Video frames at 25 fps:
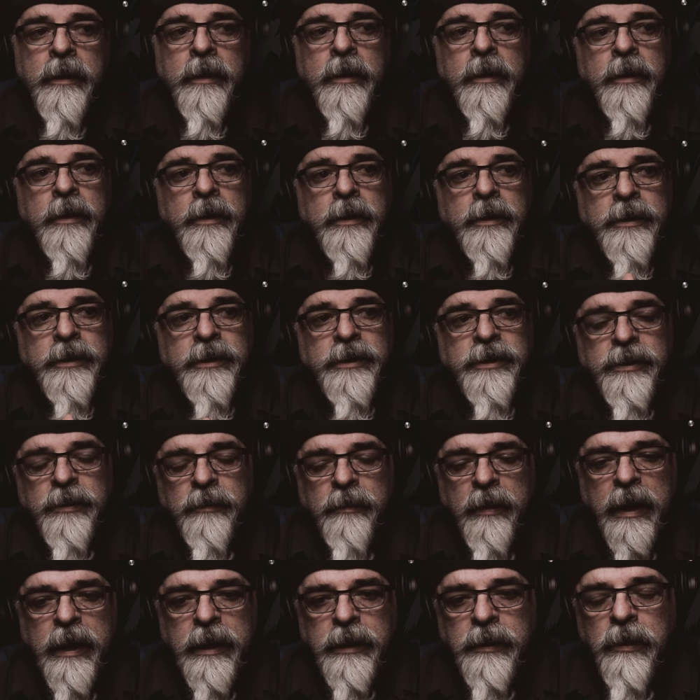So
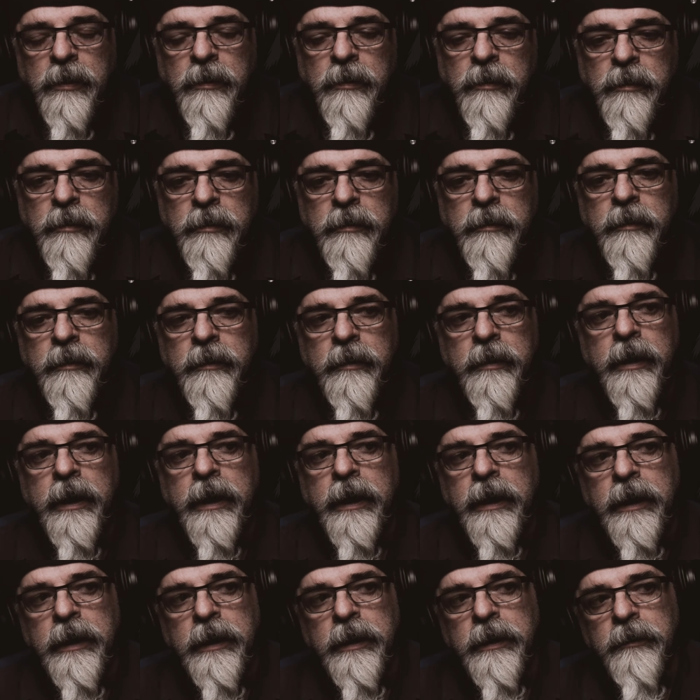I know
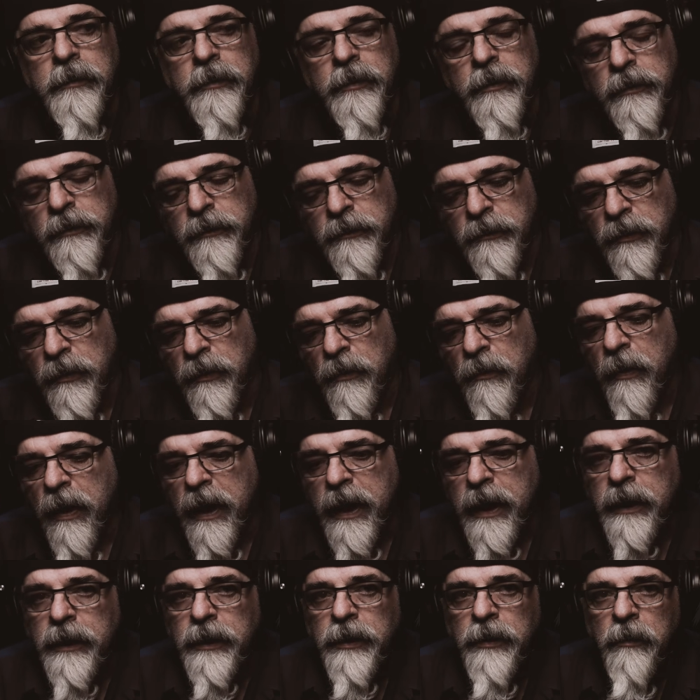a
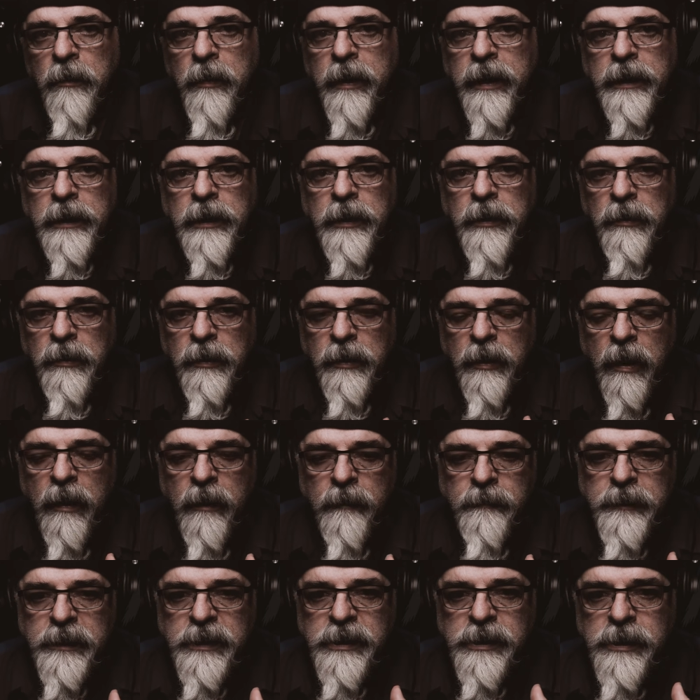quiet, quaint little
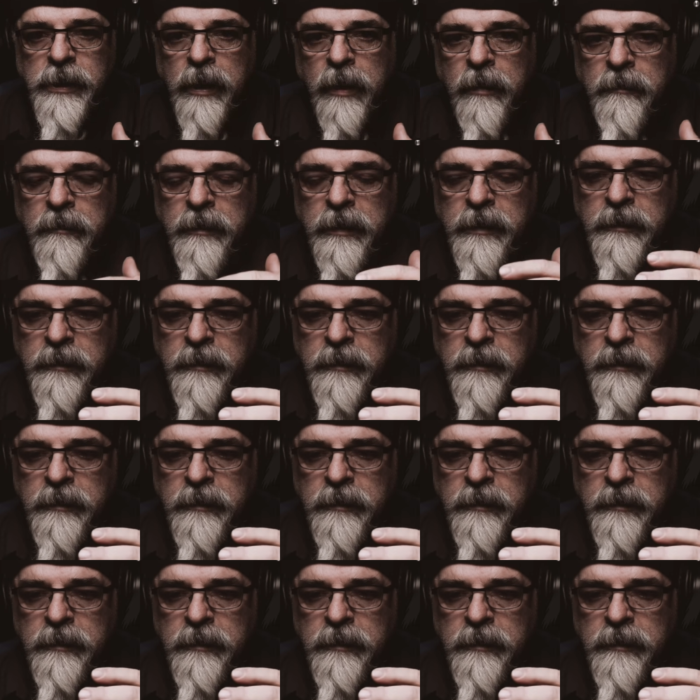coffee shop,